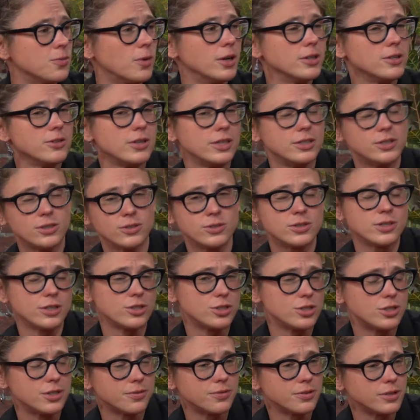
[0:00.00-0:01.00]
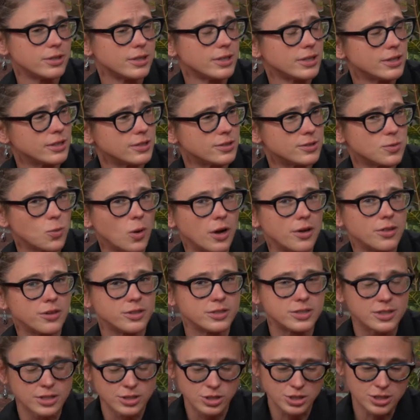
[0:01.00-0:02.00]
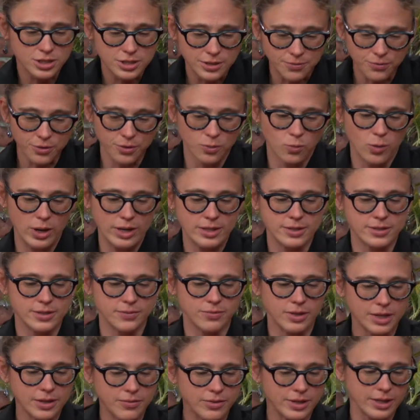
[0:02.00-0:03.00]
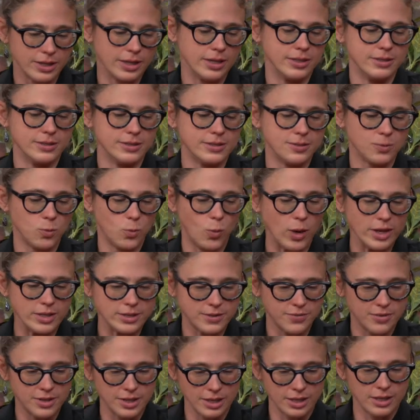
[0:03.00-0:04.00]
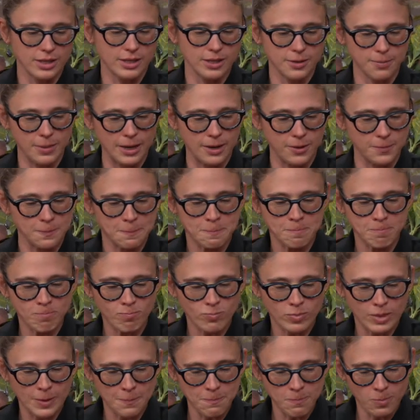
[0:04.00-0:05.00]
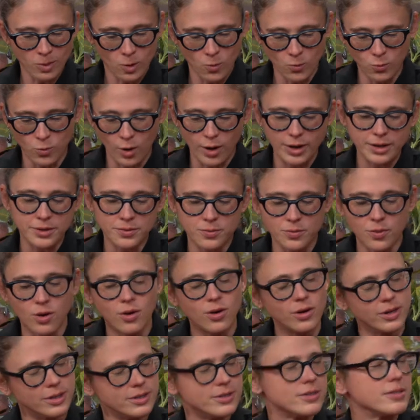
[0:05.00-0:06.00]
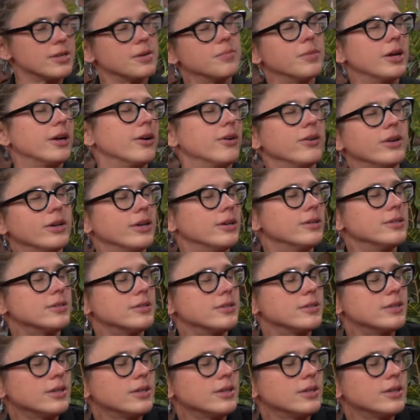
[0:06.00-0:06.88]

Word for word: Why do they do such different things? Why are there such different ways of living and ways of thinking about right and wrong in some areas?